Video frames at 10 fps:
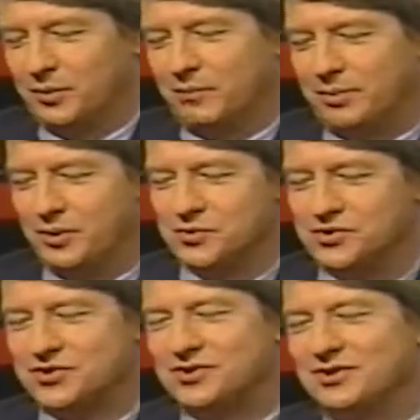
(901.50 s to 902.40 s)

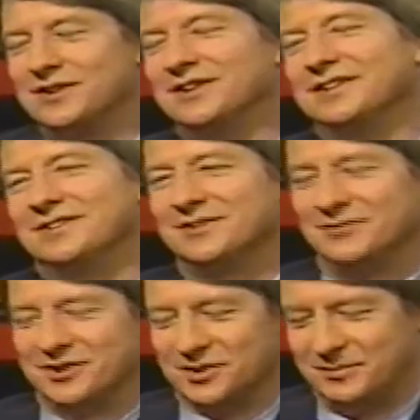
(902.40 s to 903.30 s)
riposts, to
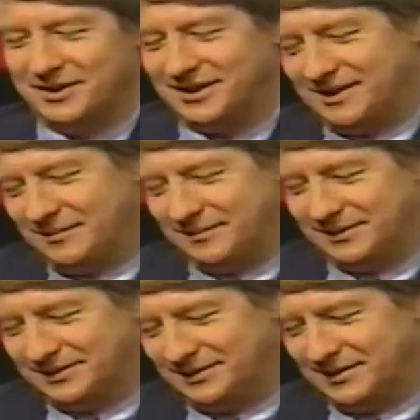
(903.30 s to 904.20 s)
eventually became
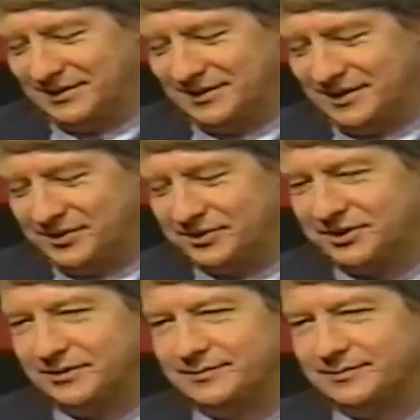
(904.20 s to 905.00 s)
editor-in-chief.